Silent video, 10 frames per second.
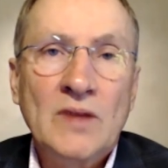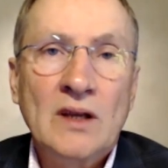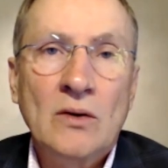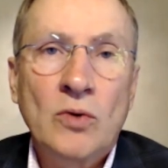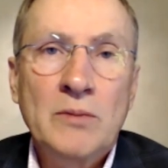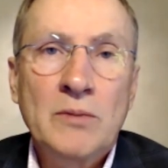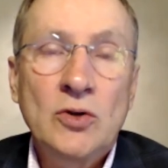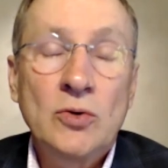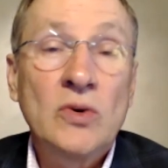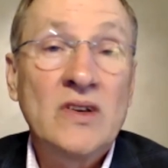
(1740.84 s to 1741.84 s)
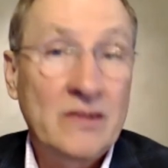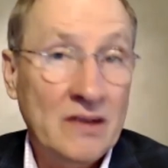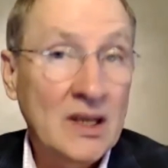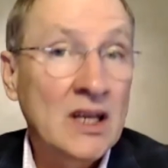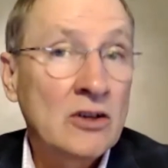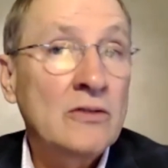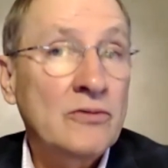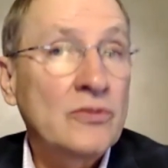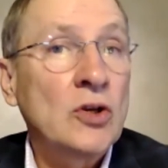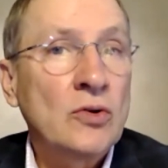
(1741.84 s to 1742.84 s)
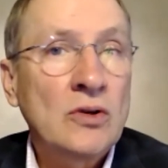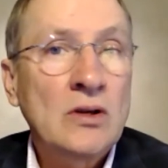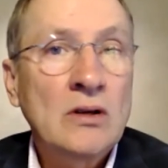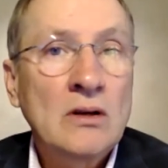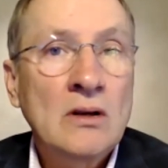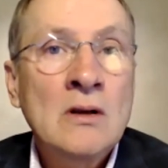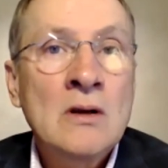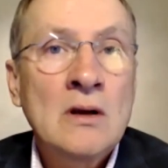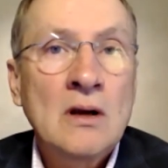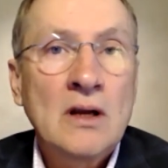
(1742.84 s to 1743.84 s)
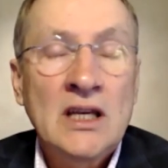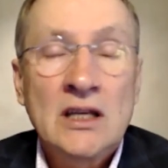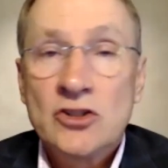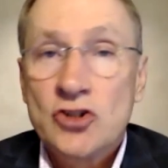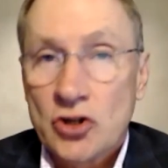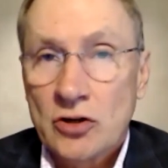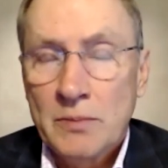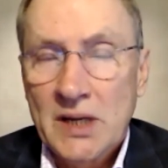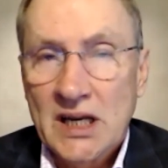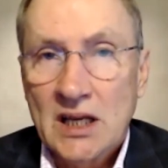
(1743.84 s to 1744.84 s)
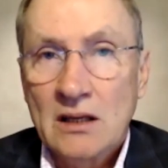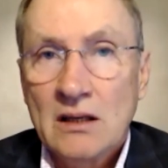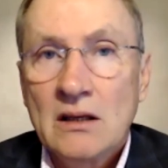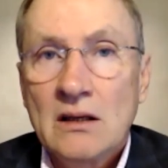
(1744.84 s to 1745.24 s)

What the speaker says: woman who was interviewed in Germany